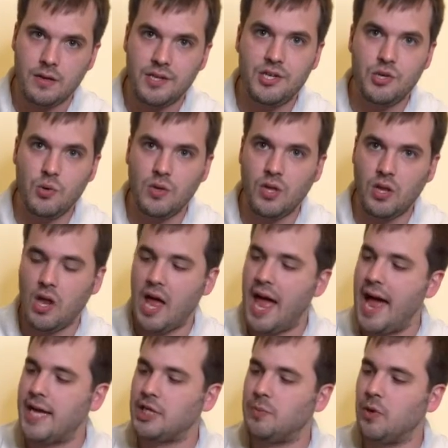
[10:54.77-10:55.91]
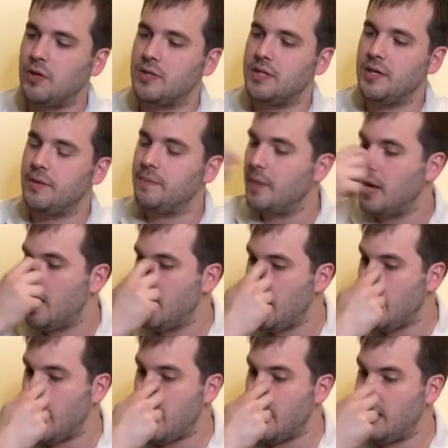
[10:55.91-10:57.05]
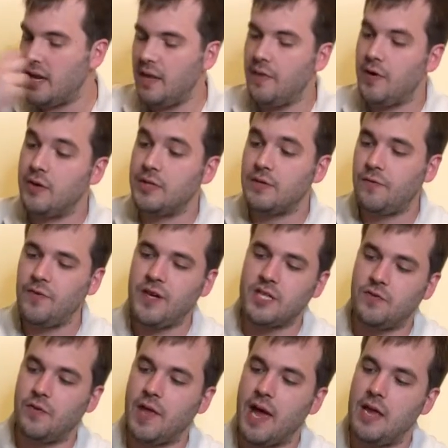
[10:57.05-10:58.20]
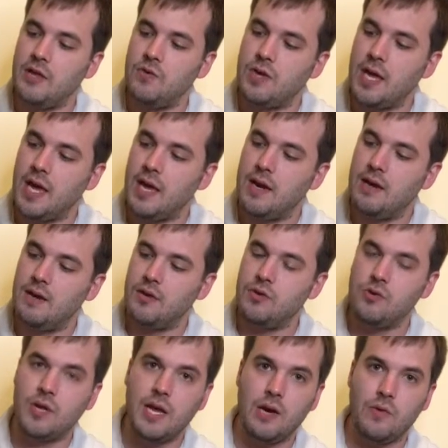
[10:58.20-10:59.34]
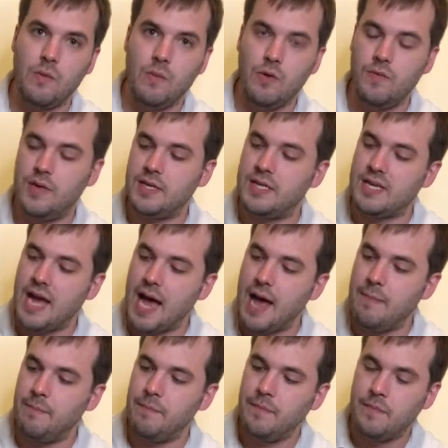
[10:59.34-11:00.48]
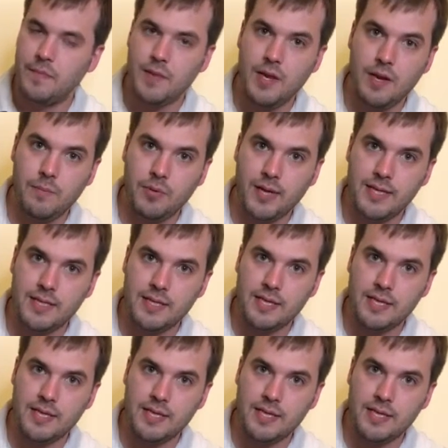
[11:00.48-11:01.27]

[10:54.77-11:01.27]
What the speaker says: two of the little hash marks here. And there is a fix for that. You can remove this knob and place it